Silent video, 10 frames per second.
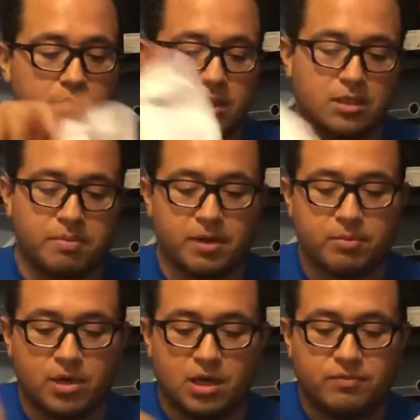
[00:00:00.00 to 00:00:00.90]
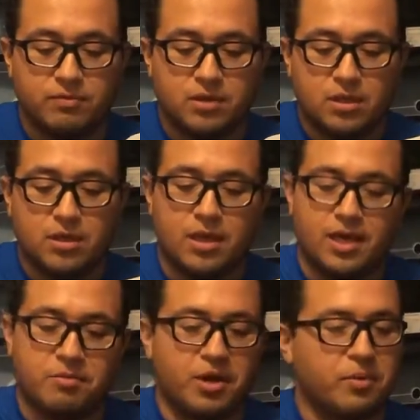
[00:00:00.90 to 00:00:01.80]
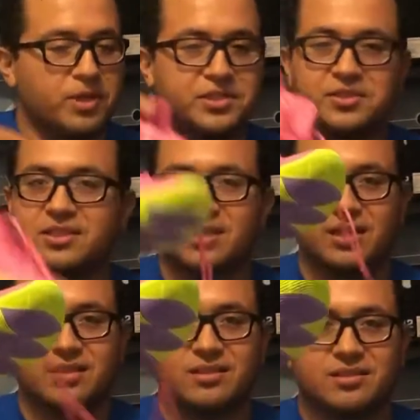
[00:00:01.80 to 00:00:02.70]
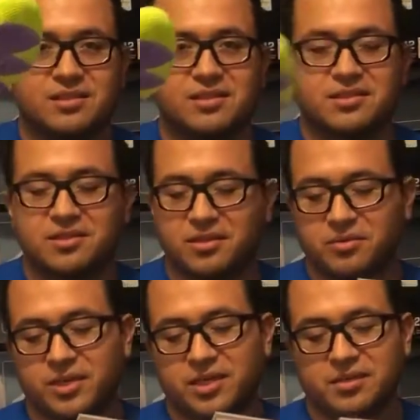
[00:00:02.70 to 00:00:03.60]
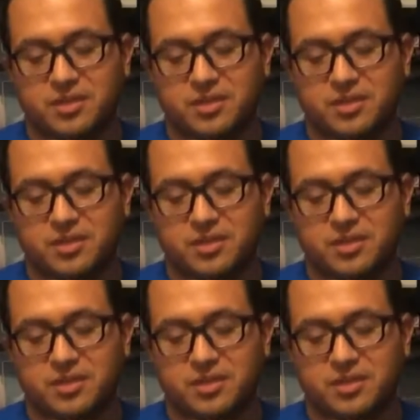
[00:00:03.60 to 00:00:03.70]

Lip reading: take the paper off, and right away, as you can see this colorway.